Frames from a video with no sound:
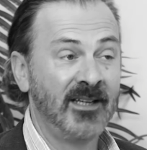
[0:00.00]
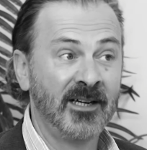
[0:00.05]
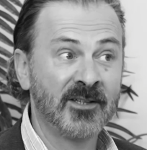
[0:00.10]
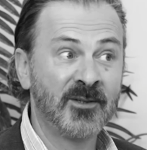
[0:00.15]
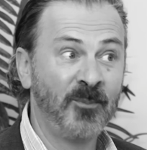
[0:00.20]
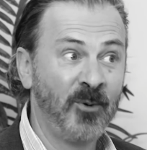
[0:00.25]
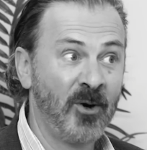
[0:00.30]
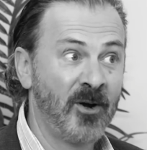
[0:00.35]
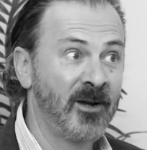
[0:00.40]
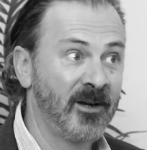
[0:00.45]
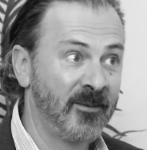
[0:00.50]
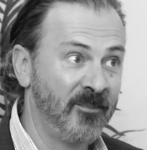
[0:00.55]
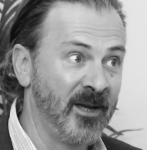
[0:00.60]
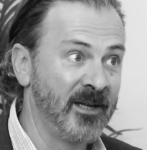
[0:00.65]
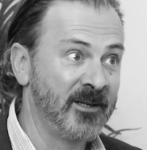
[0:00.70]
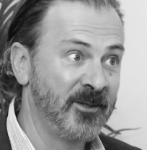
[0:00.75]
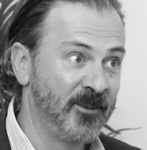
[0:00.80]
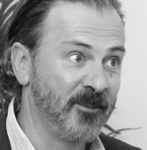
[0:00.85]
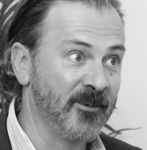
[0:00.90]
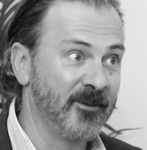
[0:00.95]
That's product
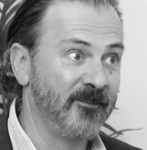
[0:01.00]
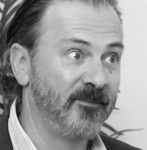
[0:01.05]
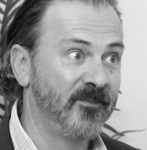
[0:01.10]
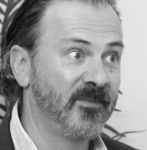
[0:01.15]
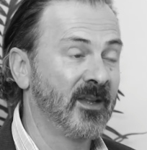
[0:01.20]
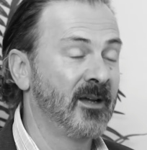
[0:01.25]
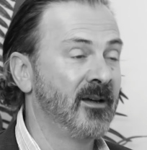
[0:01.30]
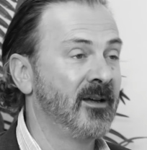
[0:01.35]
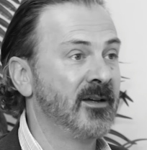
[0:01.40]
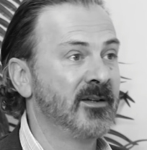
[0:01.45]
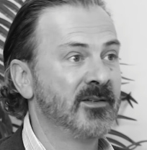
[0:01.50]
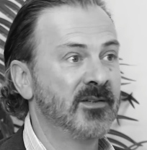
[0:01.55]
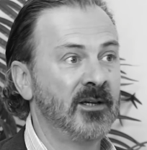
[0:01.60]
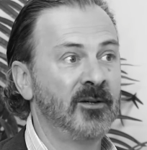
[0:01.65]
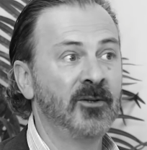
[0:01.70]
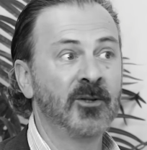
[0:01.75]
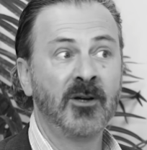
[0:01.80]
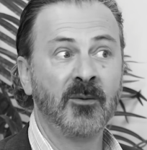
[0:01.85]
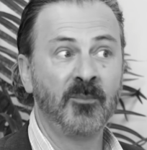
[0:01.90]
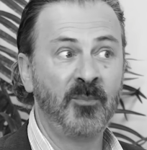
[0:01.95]
management.
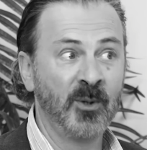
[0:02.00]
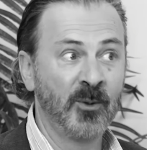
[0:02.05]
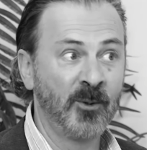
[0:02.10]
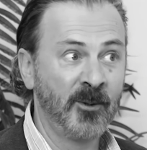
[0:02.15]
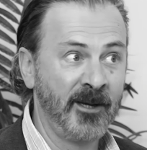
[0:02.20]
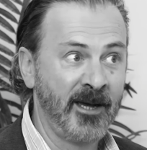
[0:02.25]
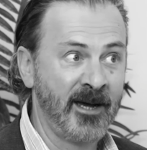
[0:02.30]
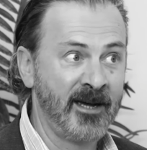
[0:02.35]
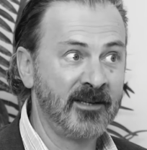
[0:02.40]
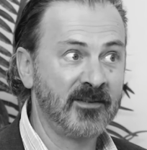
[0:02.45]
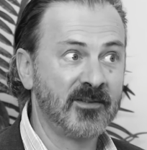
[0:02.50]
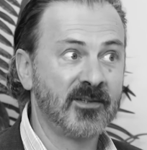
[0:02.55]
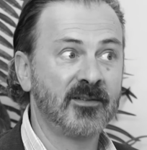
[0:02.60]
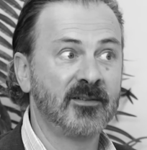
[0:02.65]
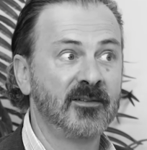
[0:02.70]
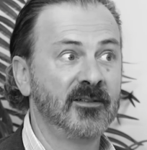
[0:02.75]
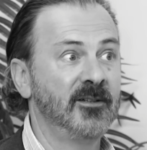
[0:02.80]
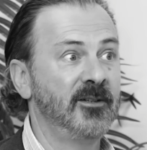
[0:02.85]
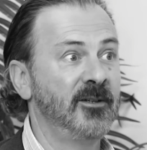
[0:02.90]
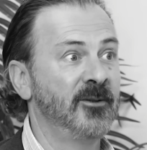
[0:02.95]
So you look at Bill
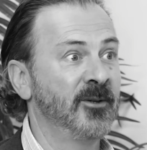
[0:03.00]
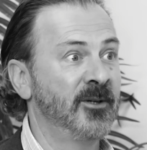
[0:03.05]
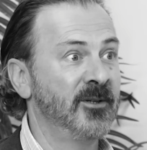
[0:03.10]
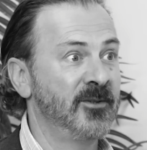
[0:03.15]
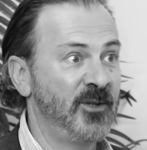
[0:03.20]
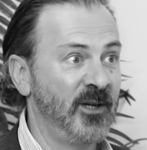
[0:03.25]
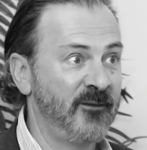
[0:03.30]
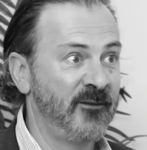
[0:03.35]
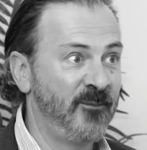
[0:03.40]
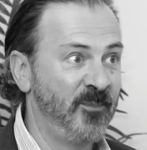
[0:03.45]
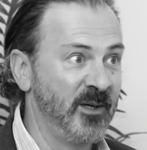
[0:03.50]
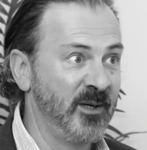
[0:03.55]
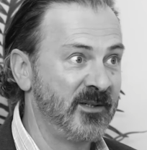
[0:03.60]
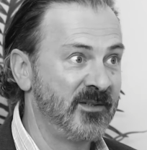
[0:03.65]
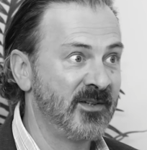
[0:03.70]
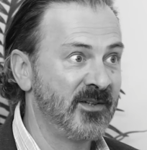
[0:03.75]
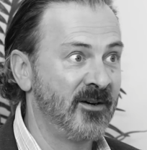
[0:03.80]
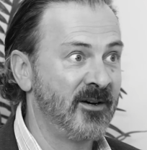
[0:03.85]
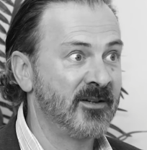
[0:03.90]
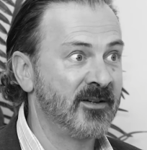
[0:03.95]
Gates, you look at Jeff
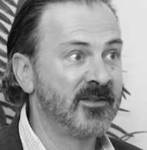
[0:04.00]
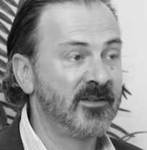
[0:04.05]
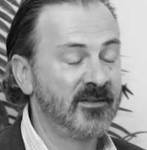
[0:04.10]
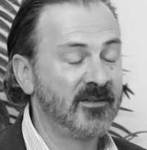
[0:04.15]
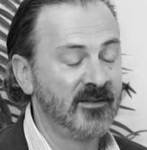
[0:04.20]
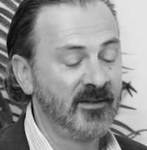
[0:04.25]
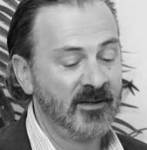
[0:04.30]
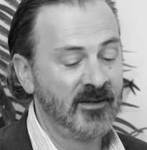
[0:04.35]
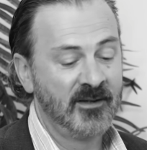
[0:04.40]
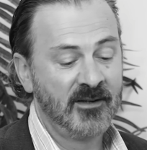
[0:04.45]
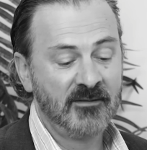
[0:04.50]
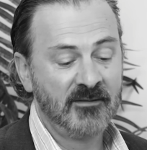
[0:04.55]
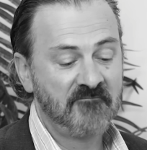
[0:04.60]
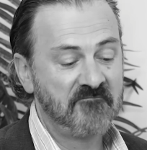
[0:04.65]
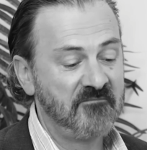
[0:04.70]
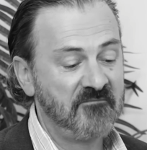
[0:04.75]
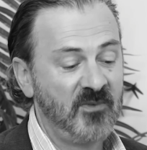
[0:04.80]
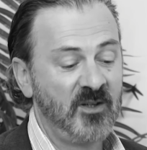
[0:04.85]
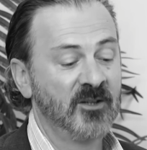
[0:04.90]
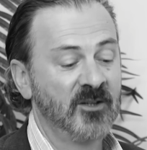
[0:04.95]
Bezos,
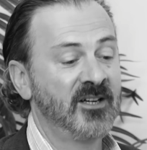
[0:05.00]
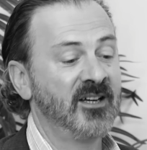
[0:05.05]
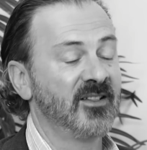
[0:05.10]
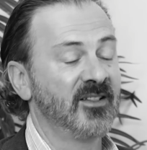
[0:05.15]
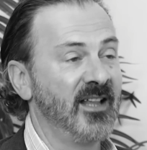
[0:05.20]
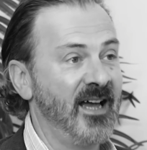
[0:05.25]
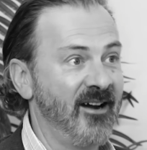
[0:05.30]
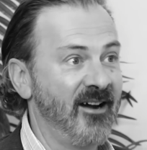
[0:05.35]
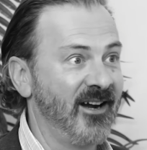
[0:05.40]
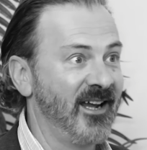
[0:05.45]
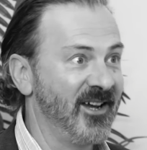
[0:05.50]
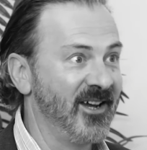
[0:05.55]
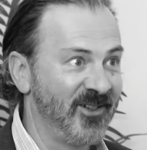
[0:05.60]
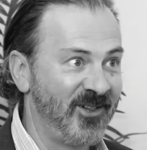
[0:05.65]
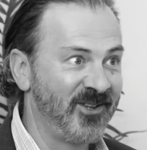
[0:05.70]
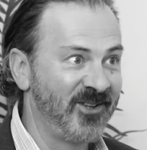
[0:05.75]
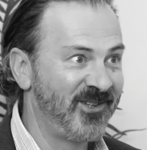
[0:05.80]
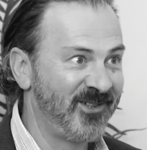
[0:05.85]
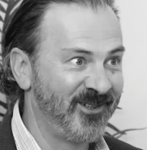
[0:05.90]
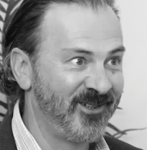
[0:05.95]
you look at Larry
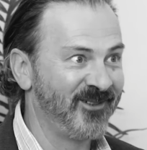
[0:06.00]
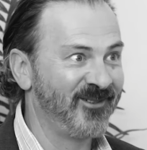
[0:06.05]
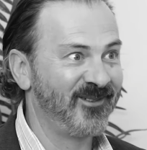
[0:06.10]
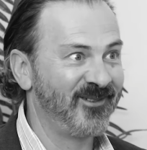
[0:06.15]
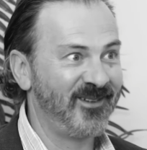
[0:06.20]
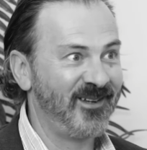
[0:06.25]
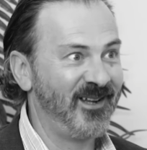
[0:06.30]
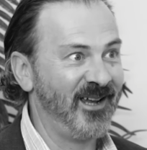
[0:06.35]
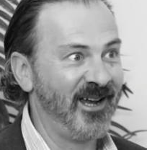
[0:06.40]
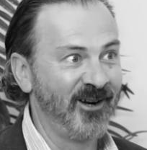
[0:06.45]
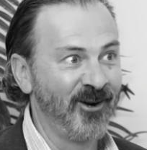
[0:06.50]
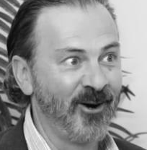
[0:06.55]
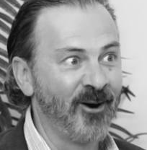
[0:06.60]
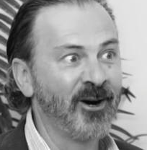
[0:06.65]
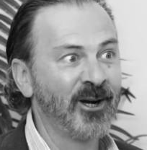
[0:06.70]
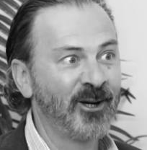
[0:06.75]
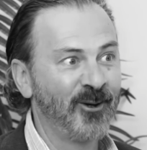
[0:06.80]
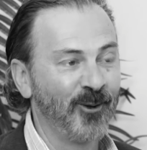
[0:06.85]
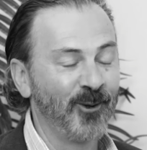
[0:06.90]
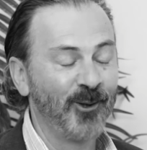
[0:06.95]
Ellison at
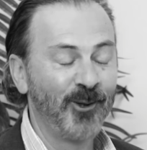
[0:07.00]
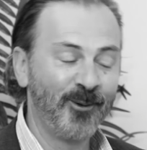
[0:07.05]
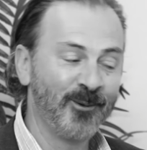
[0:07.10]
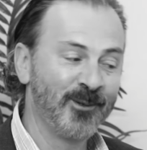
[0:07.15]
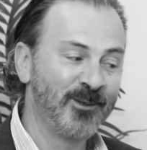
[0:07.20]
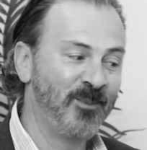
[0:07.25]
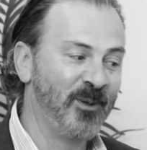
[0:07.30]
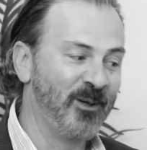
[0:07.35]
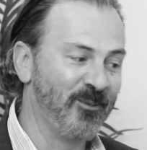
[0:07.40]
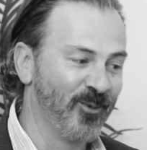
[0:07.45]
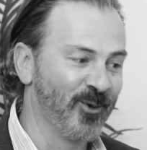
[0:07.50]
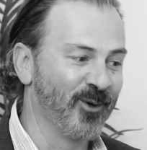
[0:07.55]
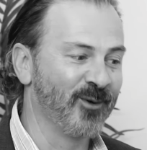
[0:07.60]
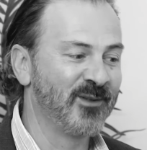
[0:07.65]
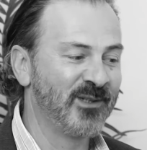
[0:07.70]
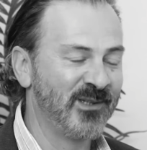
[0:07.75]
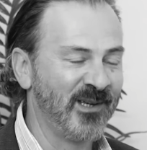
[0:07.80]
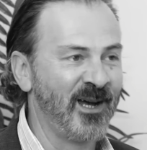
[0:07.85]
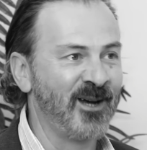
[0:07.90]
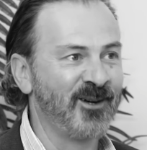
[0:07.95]
Oracle, who is a bit more
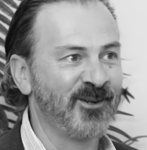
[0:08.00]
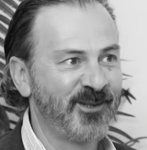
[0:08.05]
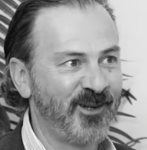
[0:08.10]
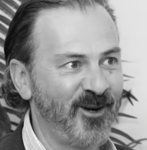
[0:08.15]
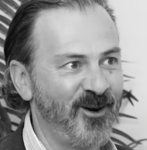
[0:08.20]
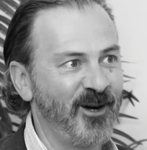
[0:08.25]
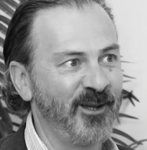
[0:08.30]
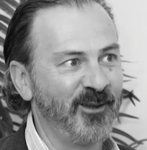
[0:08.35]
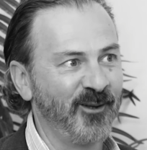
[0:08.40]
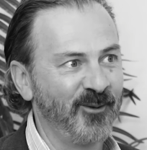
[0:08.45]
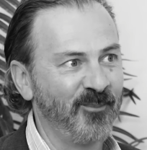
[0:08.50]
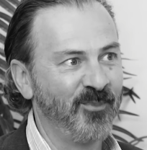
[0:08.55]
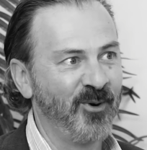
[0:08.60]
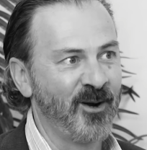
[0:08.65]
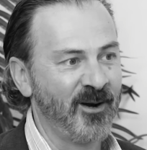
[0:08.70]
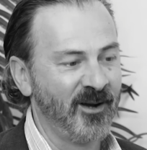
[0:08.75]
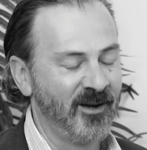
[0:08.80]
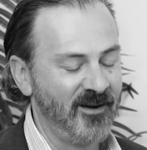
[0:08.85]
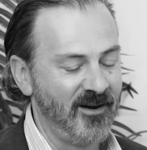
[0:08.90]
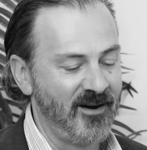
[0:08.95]
of a sales guy than a
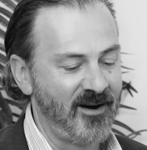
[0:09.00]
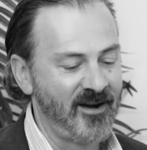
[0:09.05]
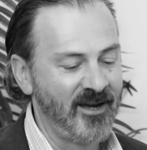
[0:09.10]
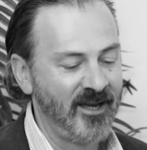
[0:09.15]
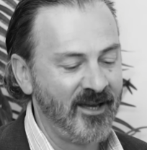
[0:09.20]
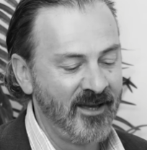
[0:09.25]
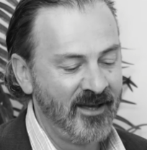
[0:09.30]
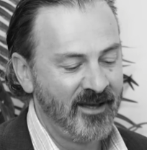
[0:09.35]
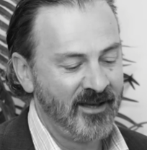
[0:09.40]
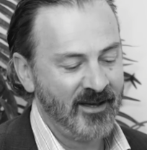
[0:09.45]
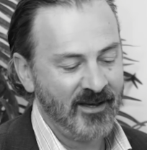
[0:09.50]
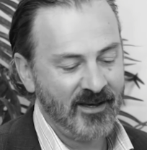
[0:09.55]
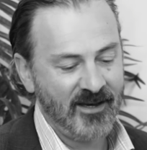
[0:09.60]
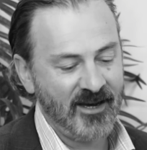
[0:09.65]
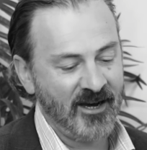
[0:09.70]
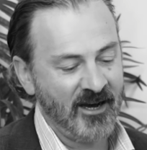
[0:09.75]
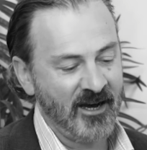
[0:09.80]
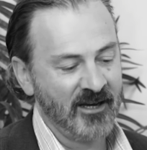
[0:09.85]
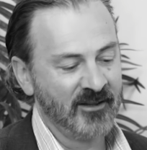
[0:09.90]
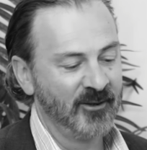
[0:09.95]
product guy,
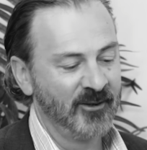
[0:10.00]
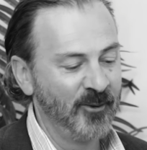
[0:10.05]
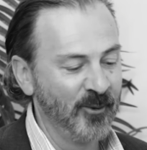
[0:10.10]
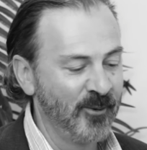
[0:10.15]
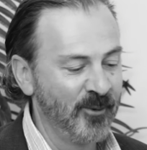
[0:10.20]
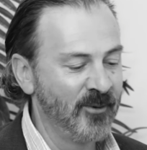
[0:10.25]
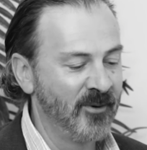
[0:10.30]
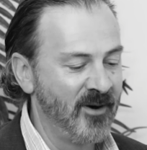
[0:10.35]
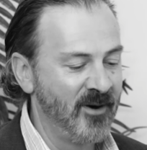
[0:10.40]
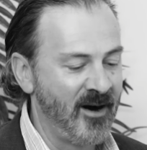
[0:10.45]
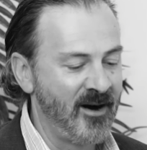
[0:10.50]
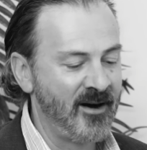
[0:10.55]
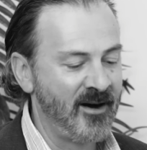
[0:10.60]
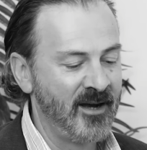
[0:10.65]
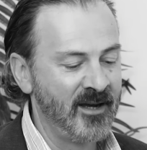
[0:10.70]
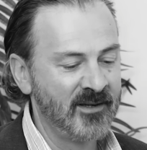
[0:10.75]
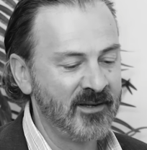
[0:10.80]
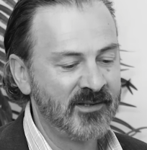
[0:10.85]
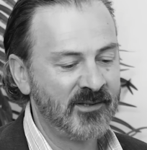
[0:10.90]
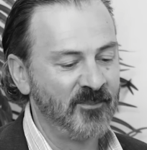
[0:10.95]
uh, the Google
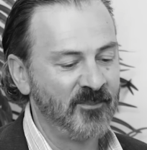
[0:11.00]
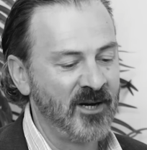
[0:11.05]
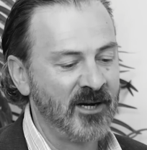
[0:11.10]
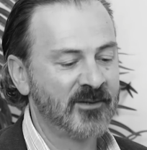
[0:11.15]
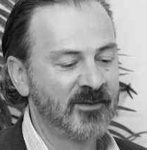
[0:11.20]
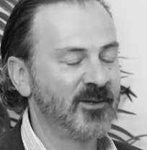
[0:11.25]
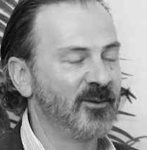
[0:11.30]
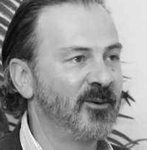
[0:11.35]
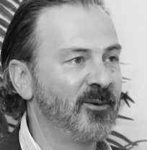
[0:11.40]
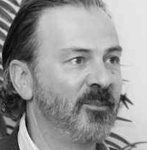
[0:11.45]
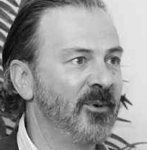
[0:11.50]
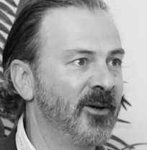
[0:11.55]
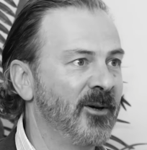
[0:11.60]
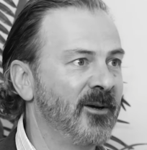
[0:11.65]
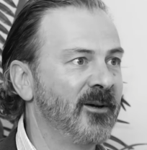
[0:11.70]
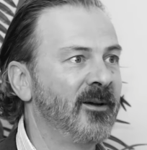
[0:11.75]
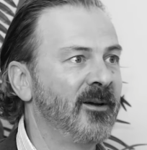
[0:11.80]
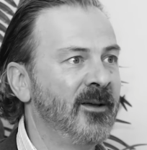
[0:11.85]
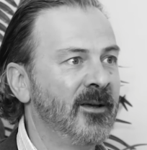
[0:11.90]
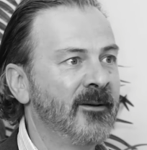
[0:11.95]
guys, Mark
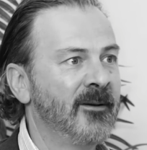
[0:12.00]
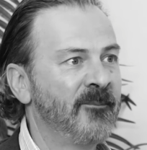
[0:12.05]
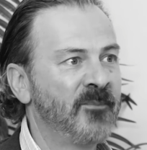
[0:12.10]
Zuckerberg